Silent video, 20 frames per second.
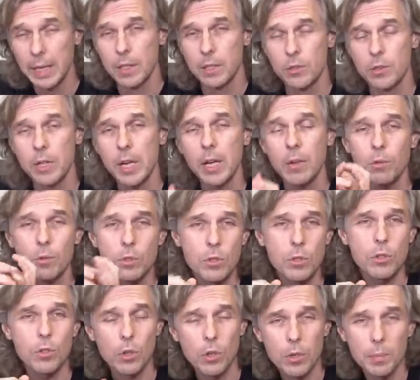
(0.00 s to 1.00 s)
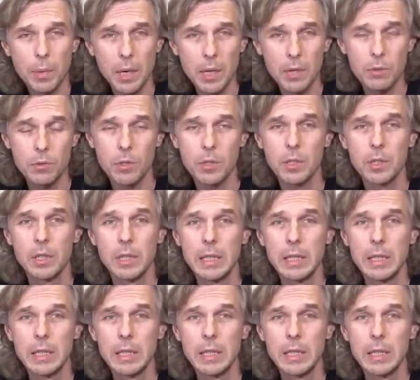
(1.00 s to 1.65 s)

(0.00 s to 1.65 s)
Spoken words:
Today I want to talk about